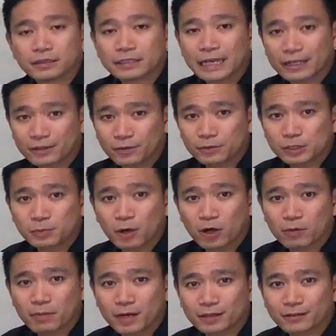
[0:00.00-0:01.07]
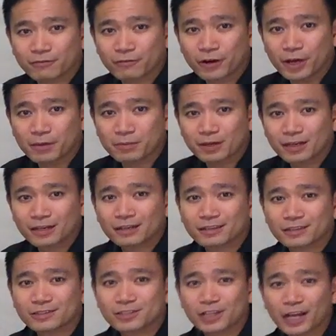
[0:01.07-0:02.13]
Now that we spoke about the frame,
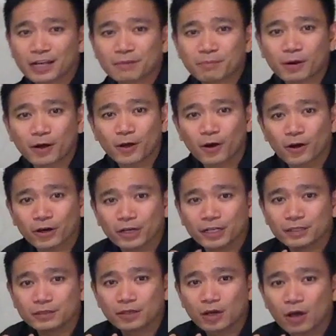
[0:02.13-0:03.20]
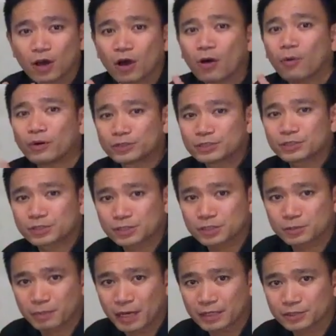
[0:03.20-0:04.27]
the second priority was the
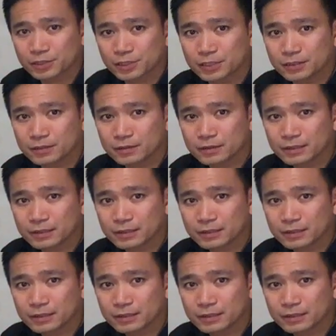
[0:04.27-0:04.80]
suspension.